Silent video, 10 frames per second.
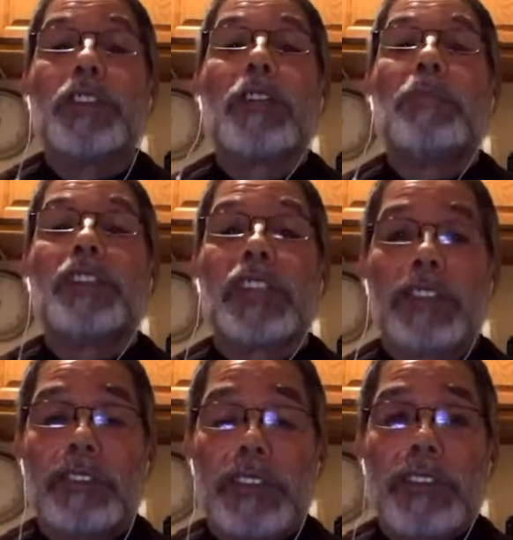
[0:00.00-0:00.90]
was the
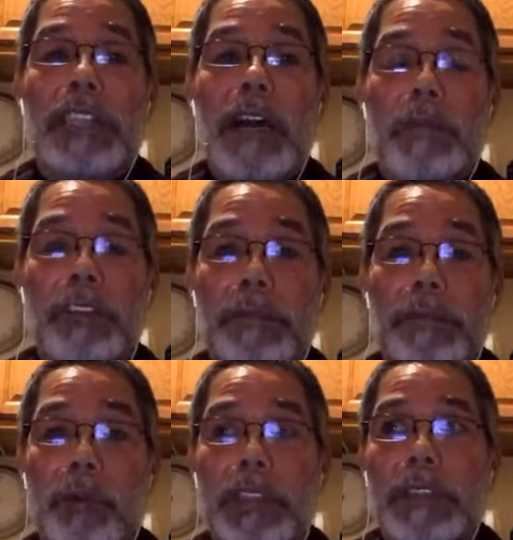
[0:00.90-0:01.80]
material that was
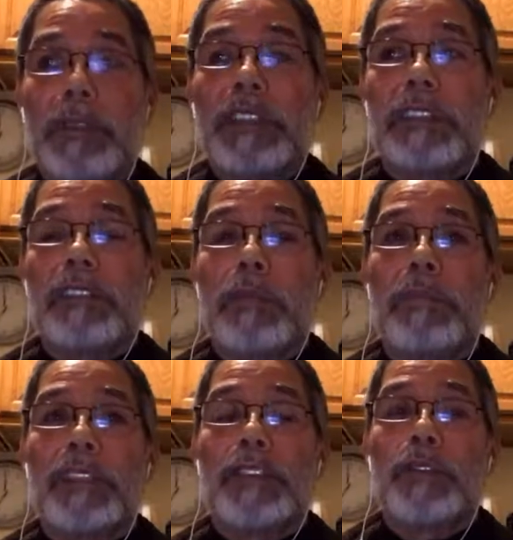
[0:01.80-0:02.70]
important. It wasn't so
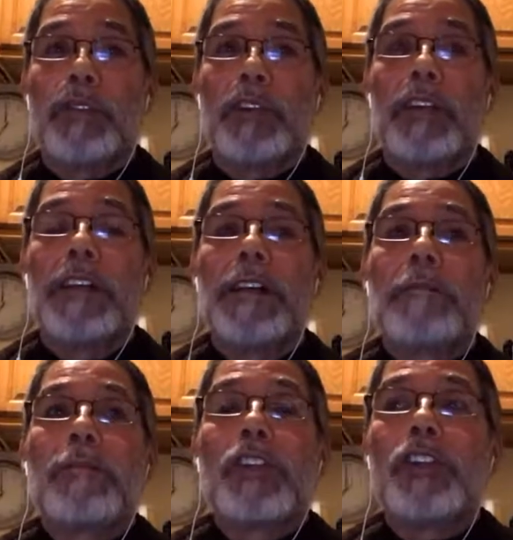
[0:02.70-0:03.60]
much for,
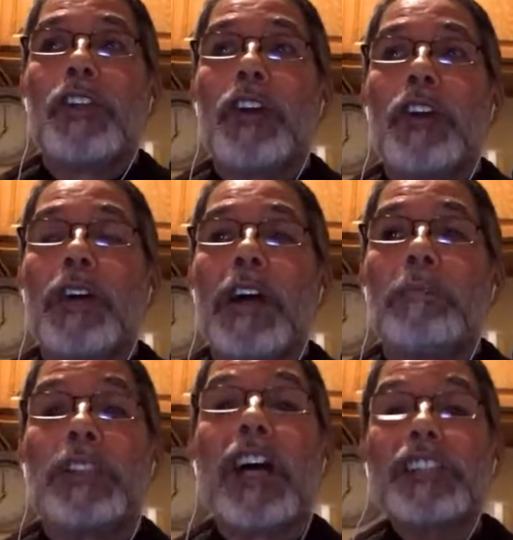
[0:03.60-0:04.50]

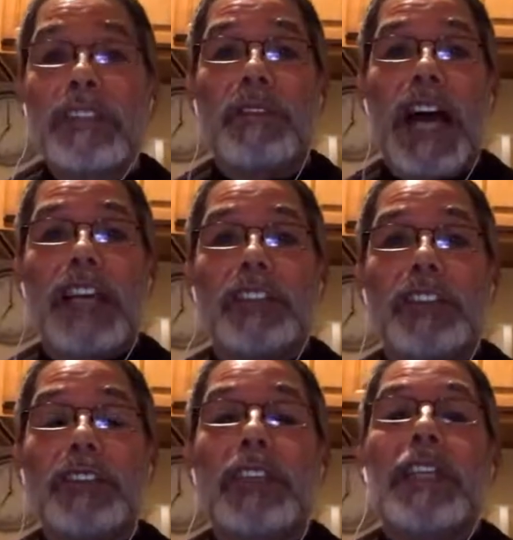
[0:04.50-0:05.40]
production
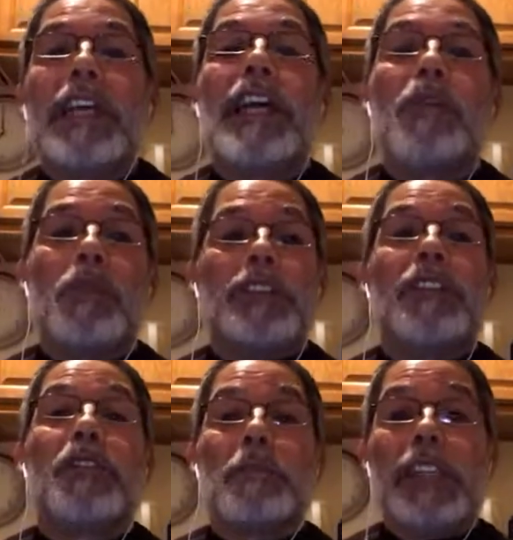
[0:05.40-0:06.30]
value. It was
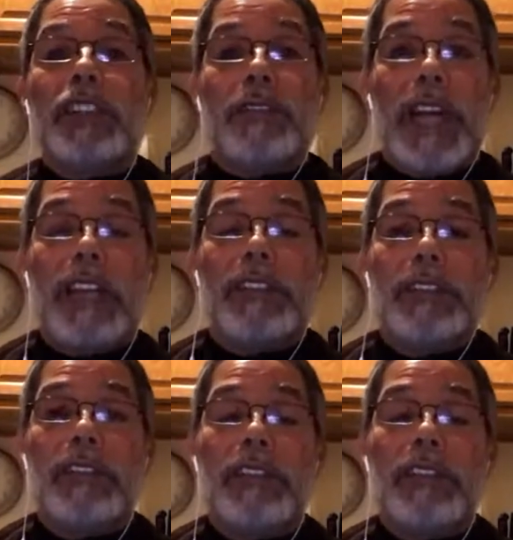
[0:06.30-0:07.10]
information value.